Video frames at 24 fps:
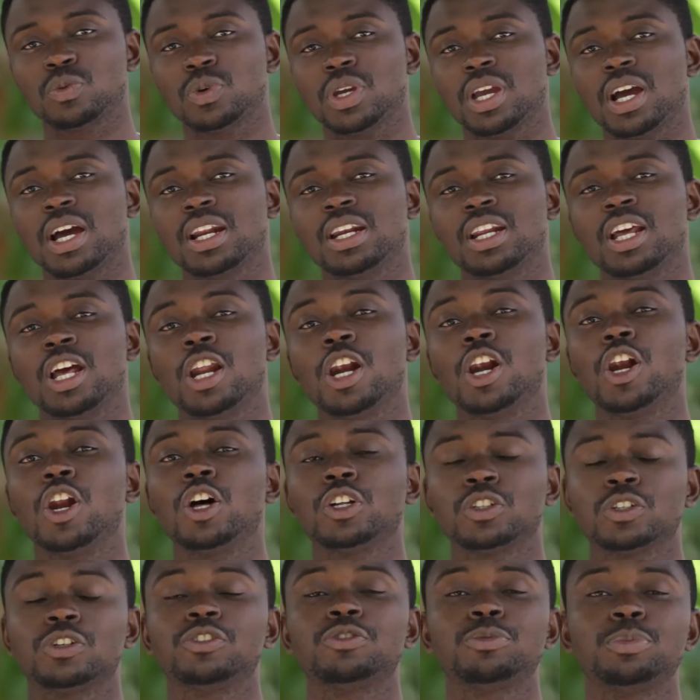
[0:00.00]
we had a
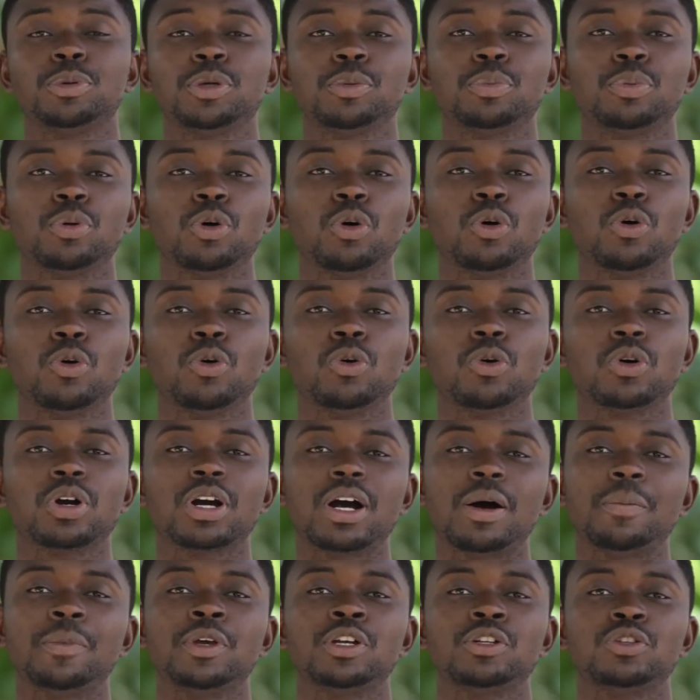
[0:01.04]
lot of people
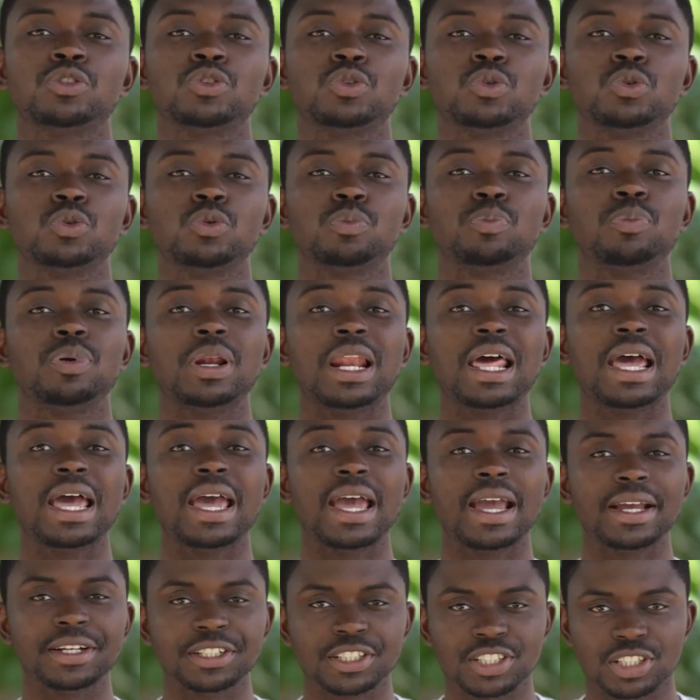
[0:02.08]
coming to
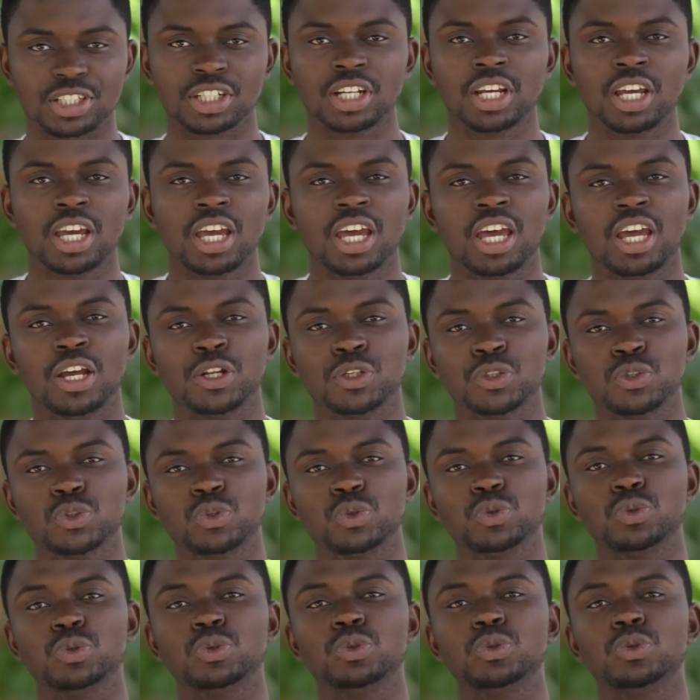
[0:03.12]
pledge and
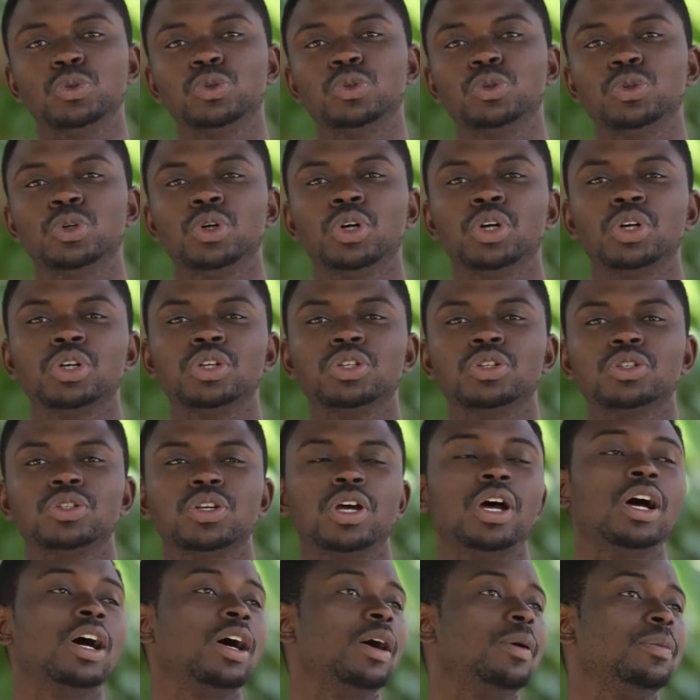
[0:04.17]
to
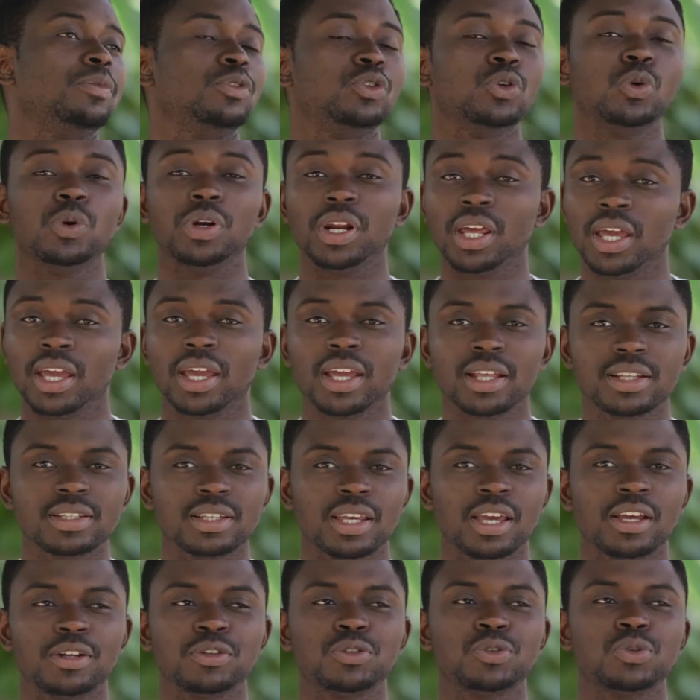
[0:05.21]
uh, donate
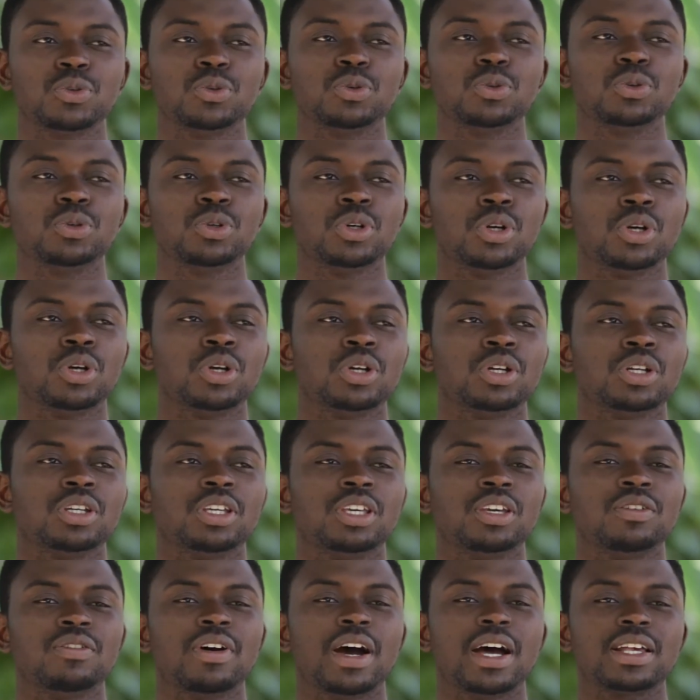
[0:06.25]
and to
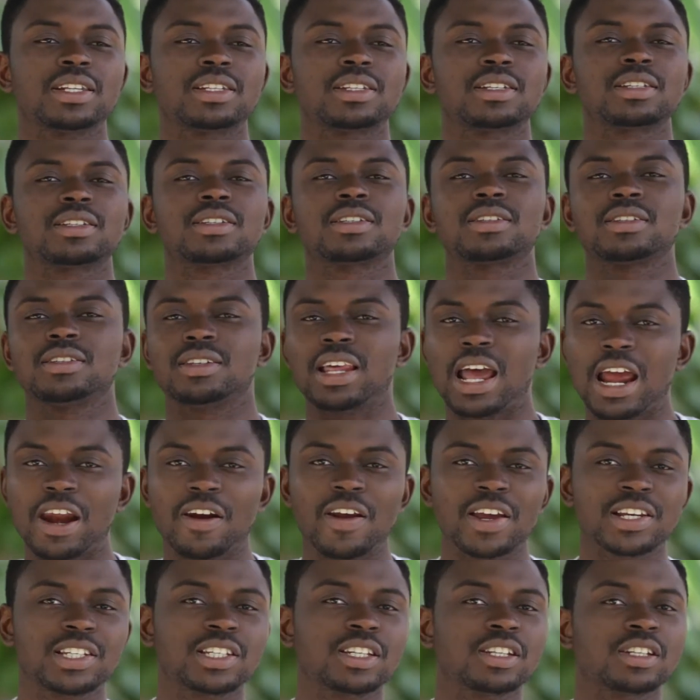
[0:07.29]
give us
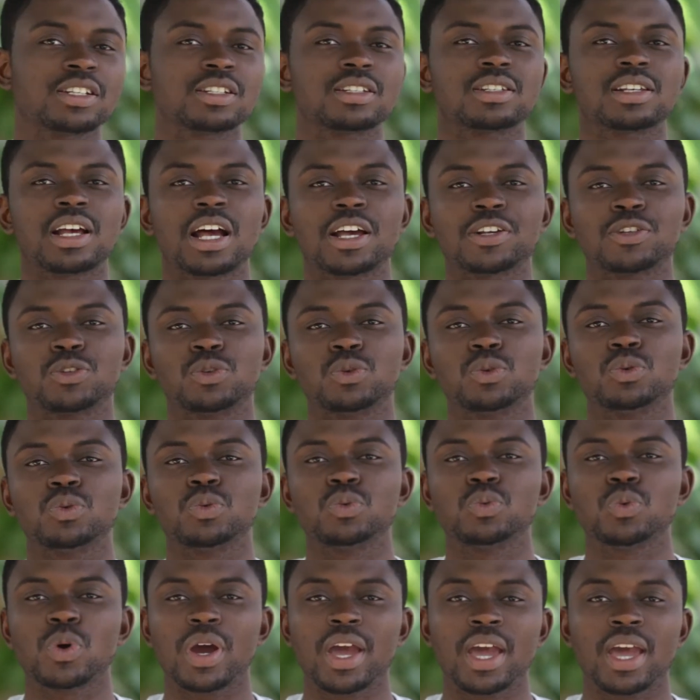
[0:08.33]
directions as to
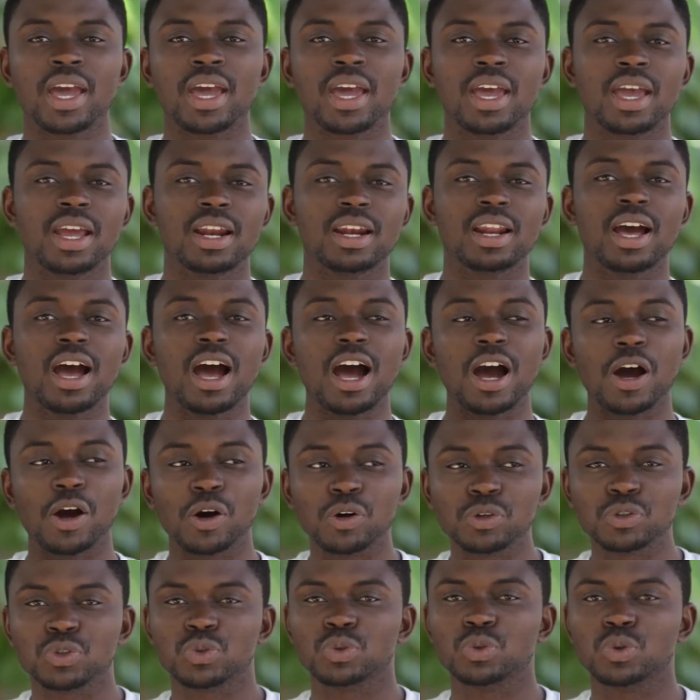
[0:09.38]
where and
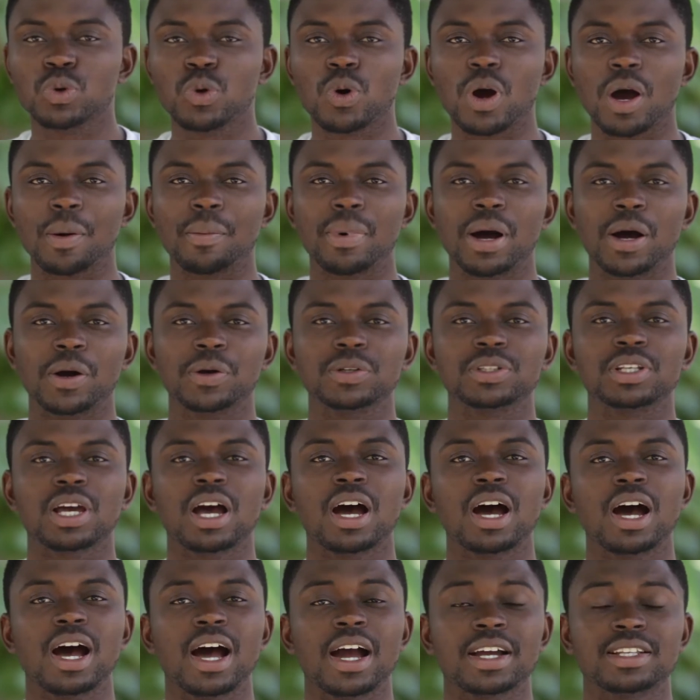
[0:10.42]
how to go about
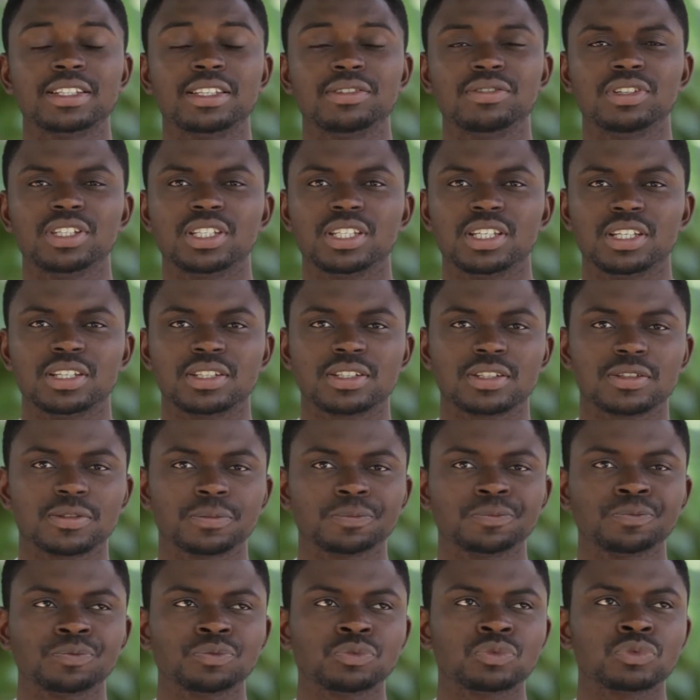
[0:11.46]
our activities.
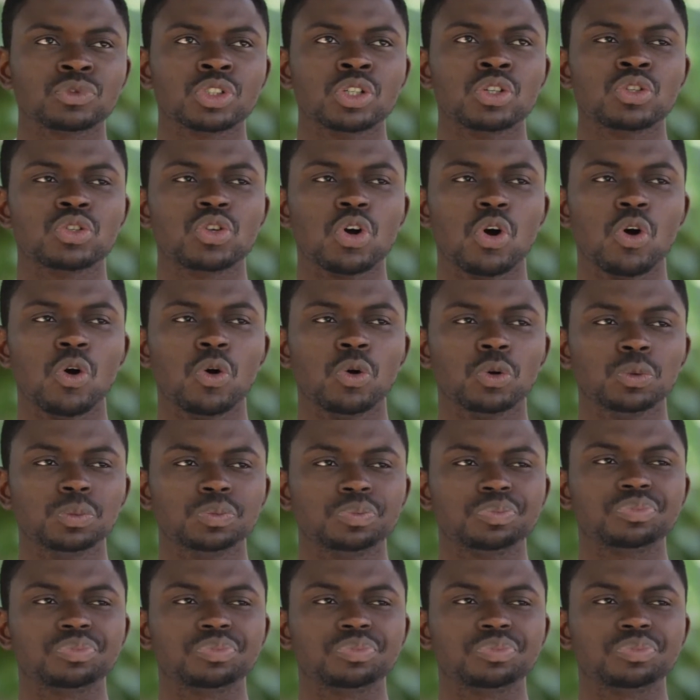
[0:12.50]
So